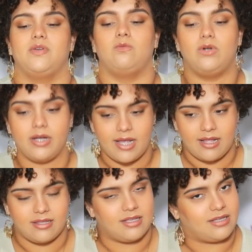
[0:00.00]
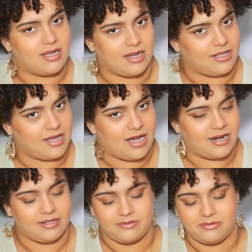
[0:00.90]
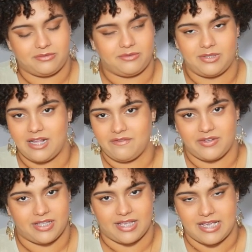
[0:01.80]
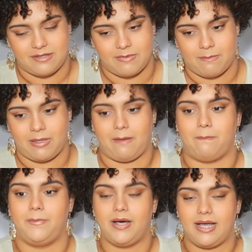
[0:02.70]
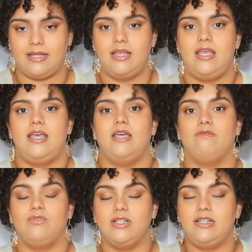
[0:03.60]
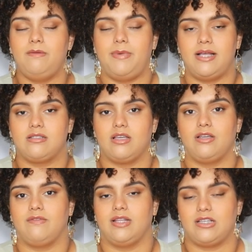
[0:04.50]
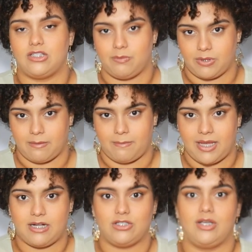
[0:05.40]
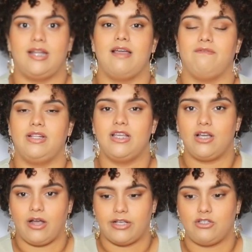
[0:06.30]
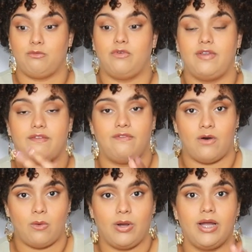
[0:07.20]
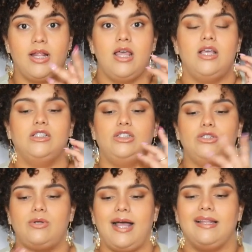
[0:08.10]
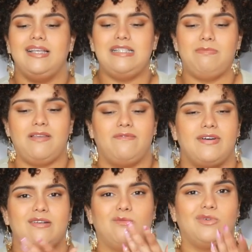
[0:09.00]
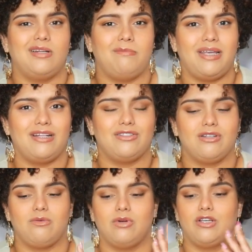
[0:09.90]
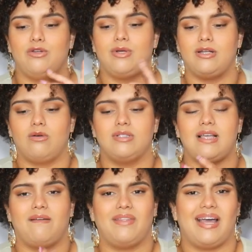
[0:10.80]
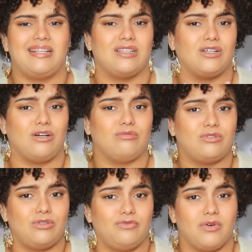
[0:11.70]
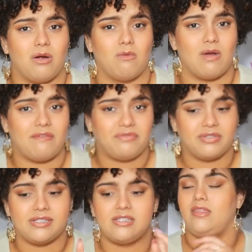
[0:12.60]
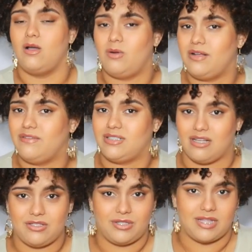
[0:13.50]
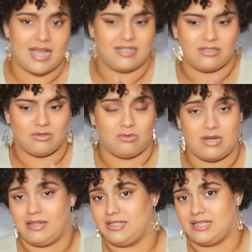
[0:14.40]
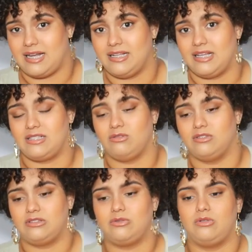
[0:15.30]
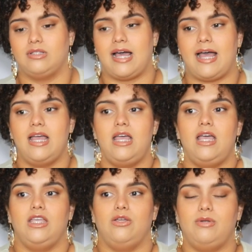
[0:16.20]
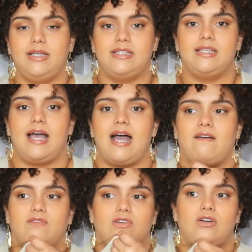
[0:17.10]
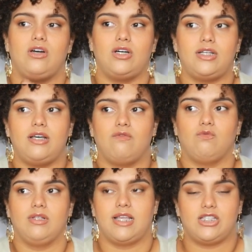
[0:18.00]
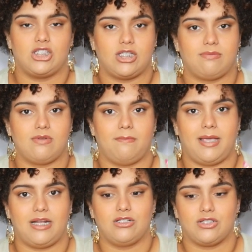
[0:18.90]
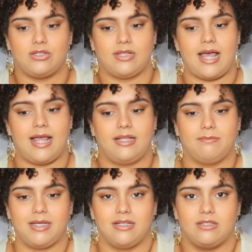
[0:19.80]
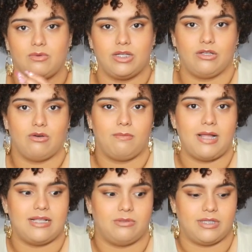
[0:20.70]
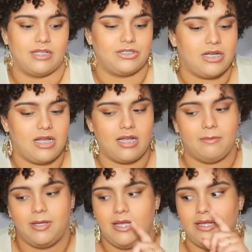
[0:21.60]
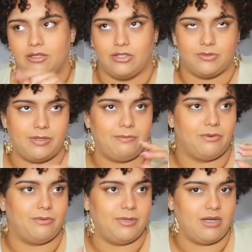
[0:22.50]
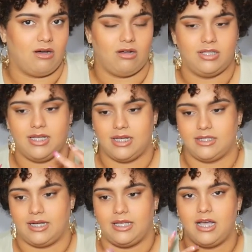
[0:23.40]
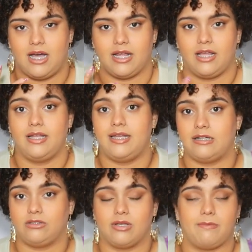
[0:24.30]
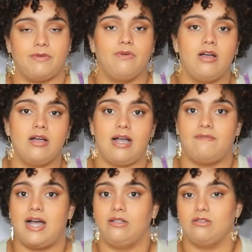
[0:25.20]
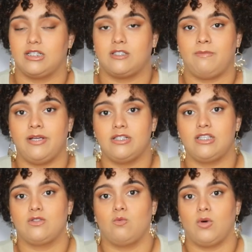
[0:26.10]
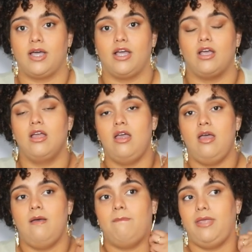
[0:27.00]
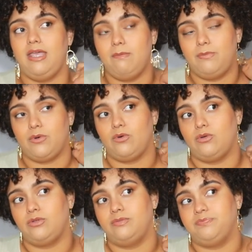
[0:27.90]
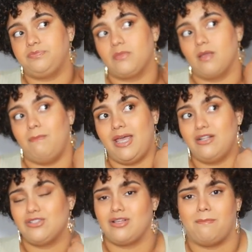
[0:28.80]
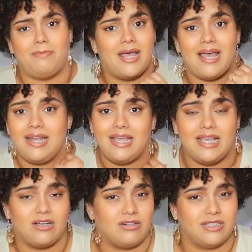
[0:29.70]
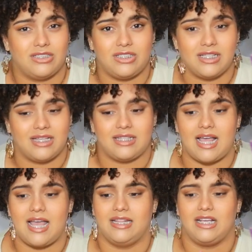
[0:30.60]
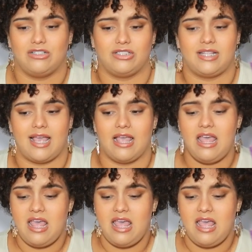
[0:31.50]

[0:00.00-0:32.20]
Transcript: work ethic, yada yada, whatever the case may be. But it really depends on your relationship with the manager. And I really encourage you moving forward to at least befriend one manager where you can always have that as a go to for a reference. No one ever tells you that in school. At least I didn't get told in school that you need to have good relationships with managers so that because when you apply to another job, those people will be called yada yada. Now, don't get me wrong, I've had those experiences where people managers are petty and cringy like that, and they're just like,